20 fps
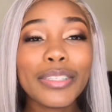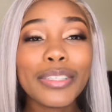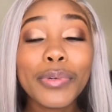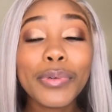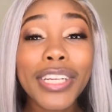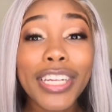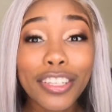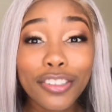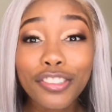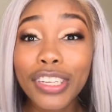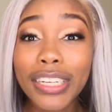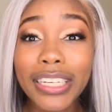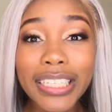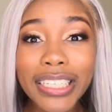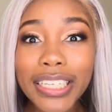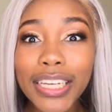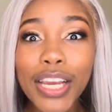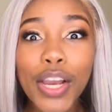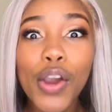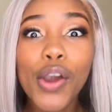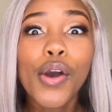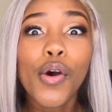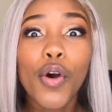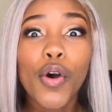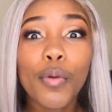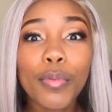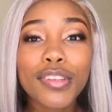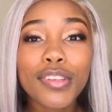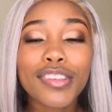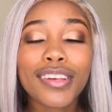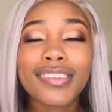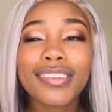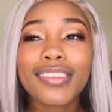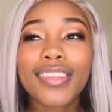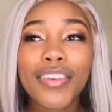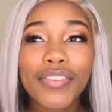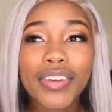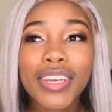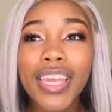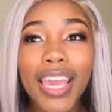we literally almost on
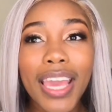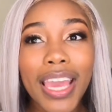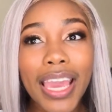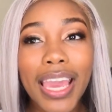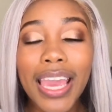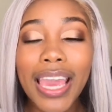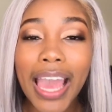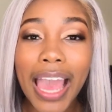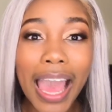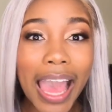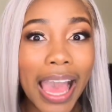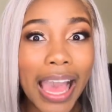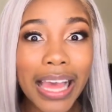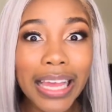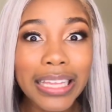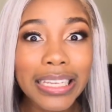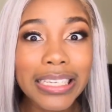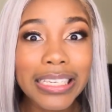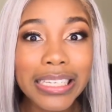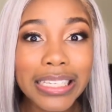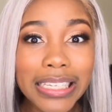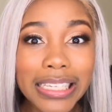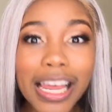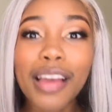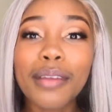7k and